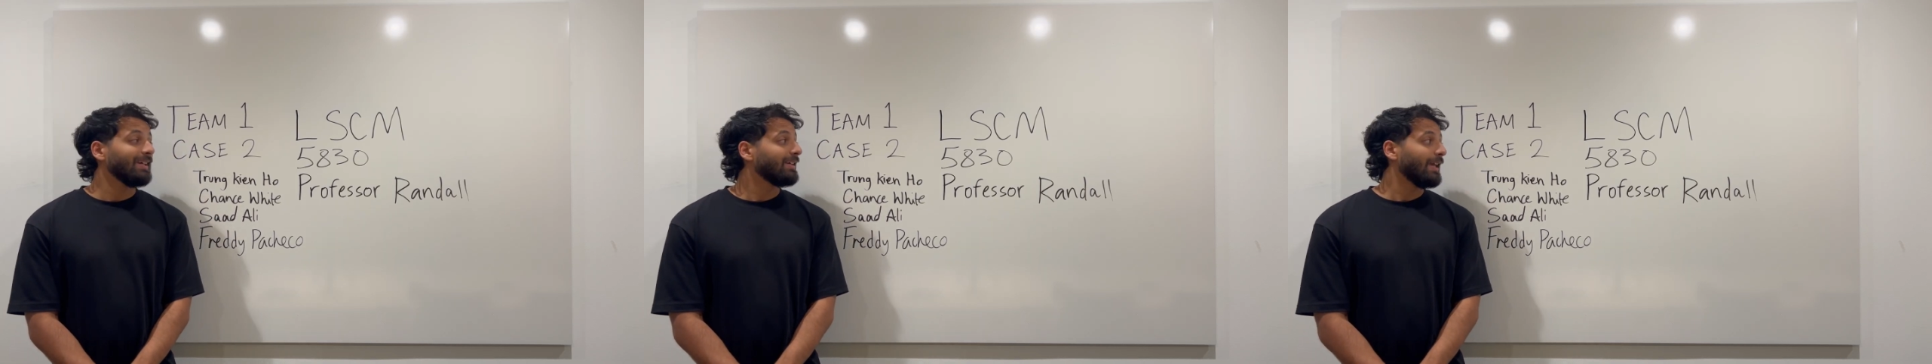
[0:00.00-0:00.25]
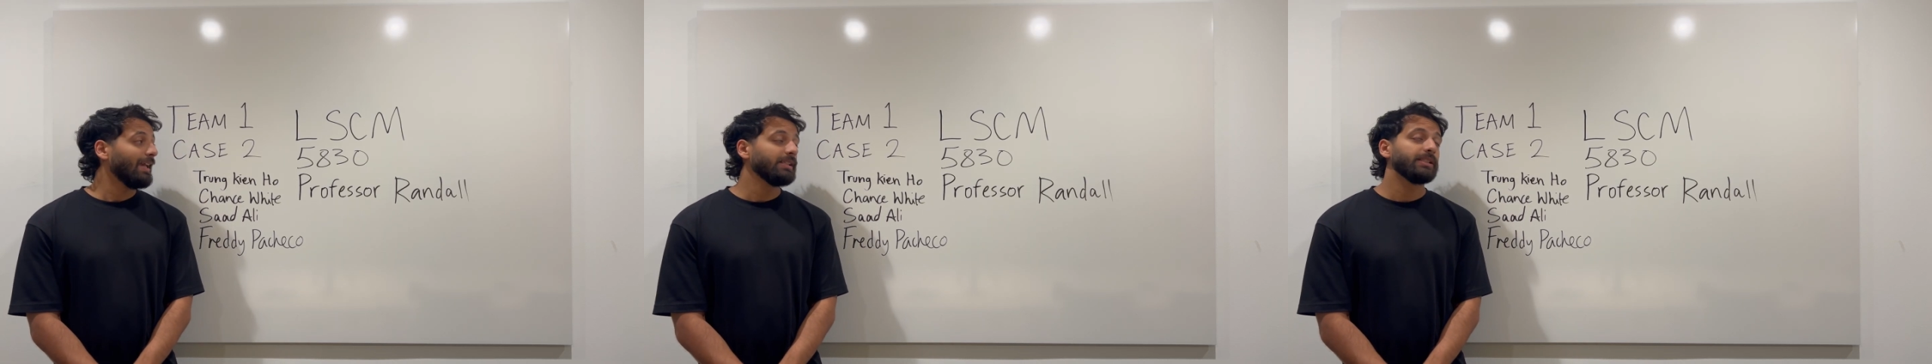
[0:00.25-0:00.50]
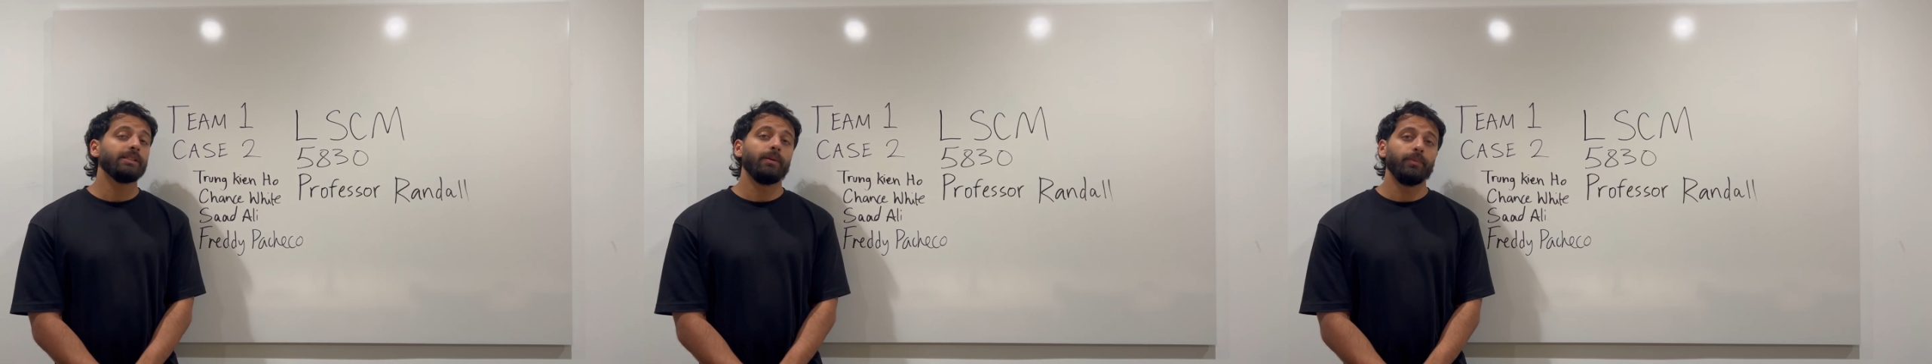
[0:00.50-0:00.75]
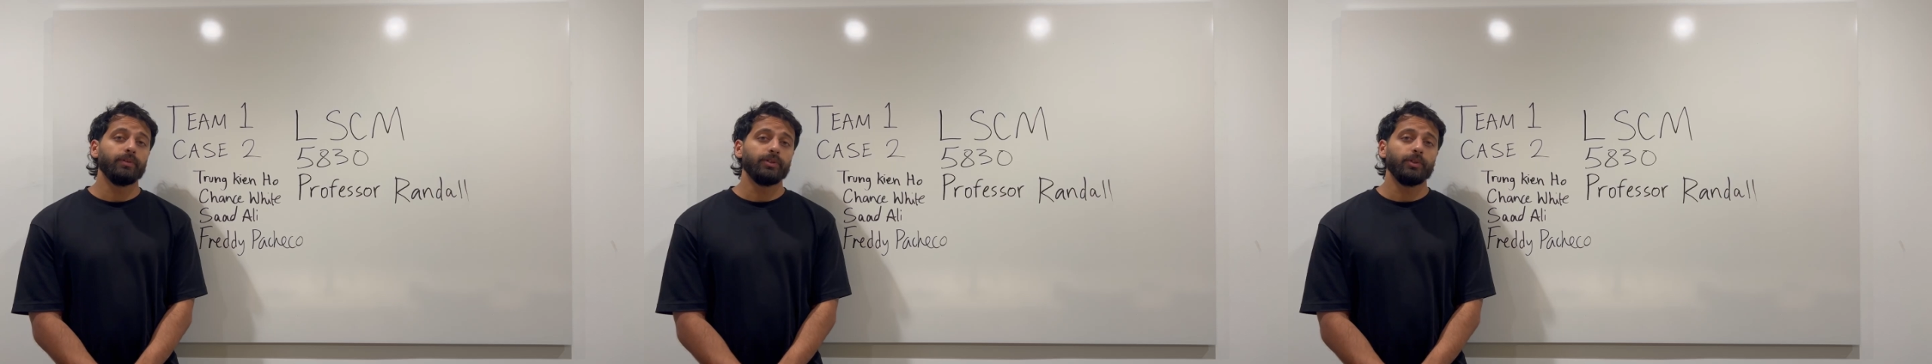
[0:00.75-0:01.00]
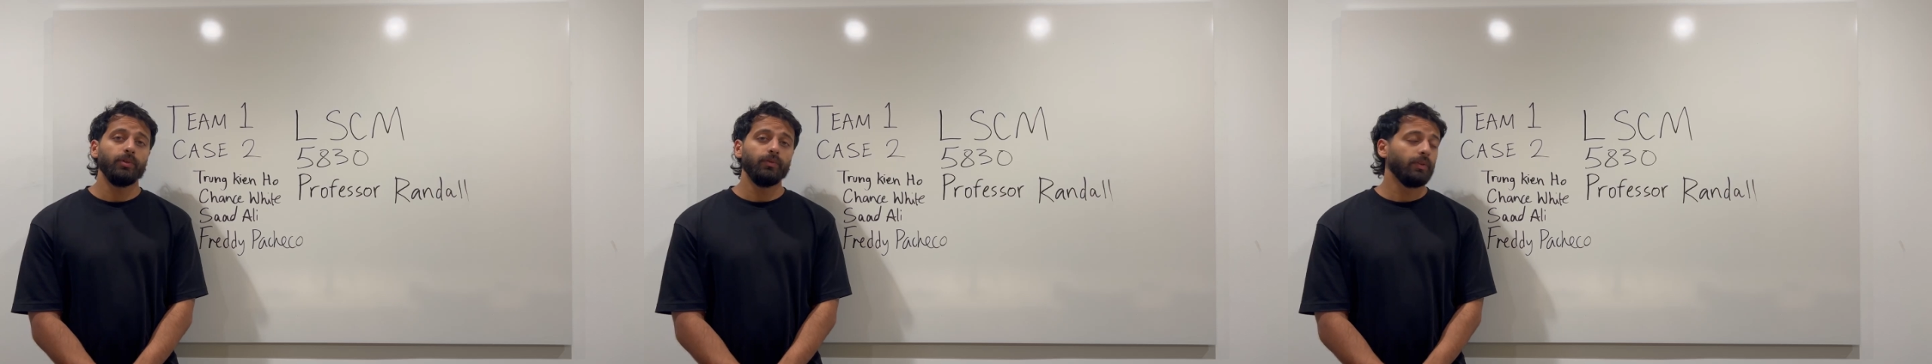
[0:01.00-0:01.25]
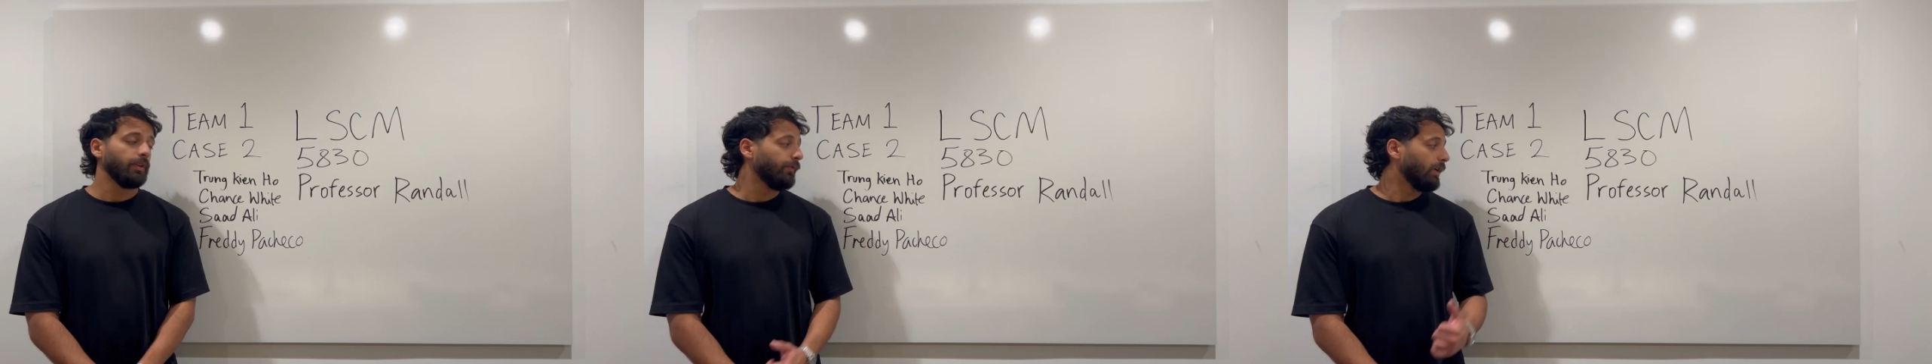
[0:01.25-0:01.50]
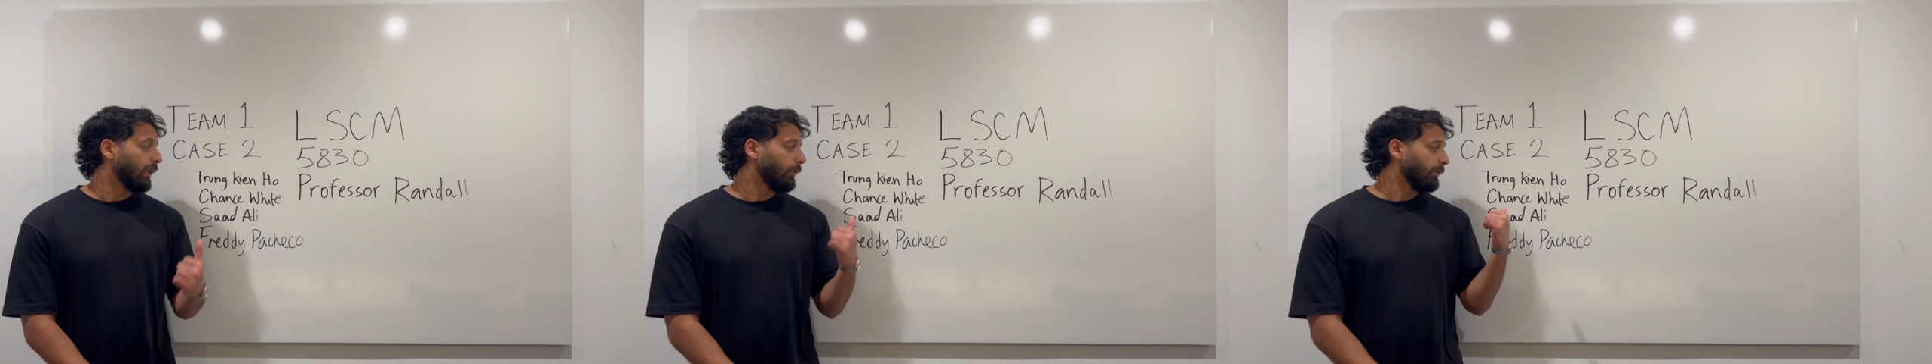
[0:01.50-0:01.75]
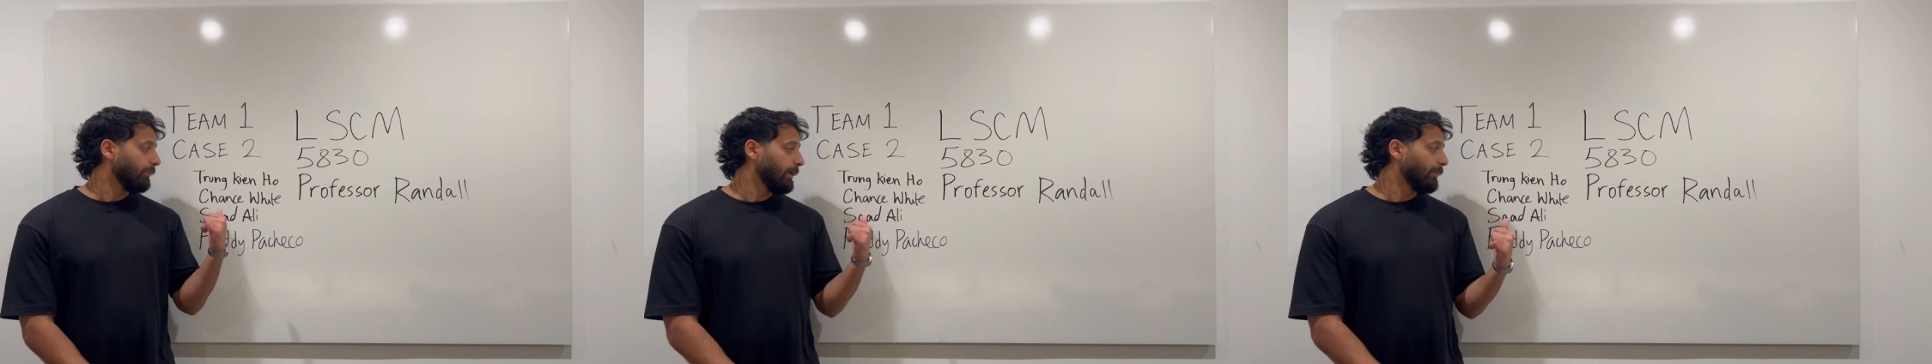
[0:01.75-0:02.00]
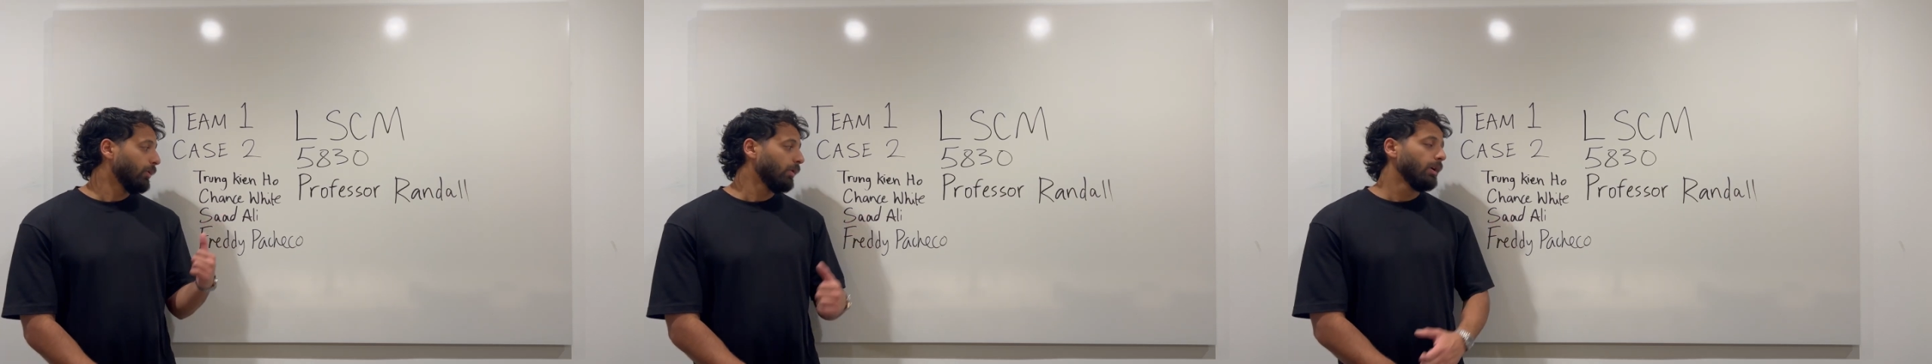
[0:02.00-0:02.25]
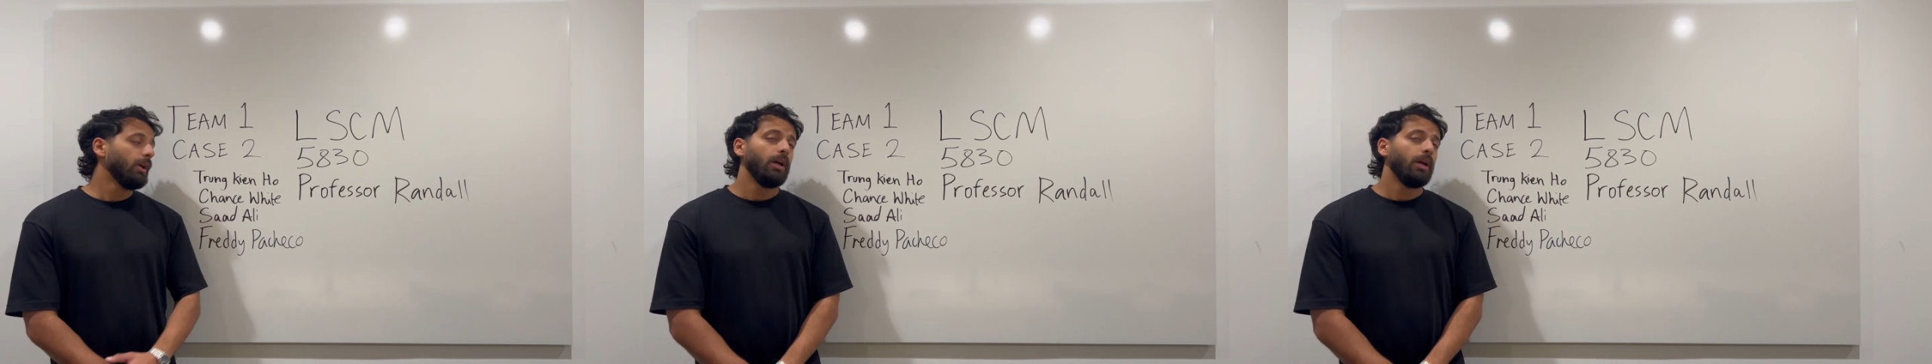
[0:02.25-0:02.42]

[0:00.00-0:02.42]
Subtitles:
case number 2 for the following people.